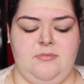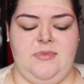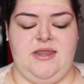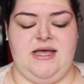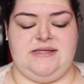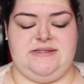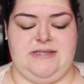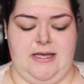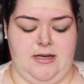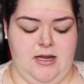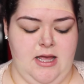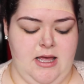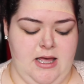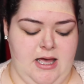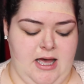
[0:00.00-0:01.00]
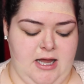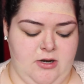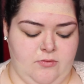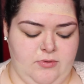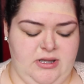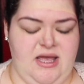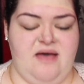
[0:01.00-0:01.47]
That's it. I
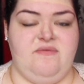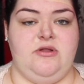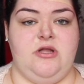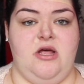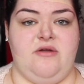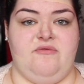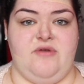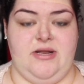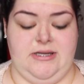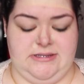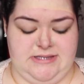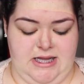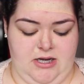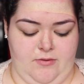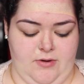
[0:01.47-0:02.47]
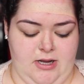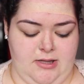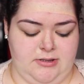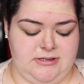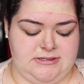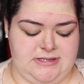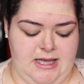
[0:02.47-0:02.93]
don't really have a lot of redness anywhere
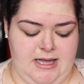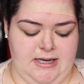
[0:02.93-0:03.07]
else,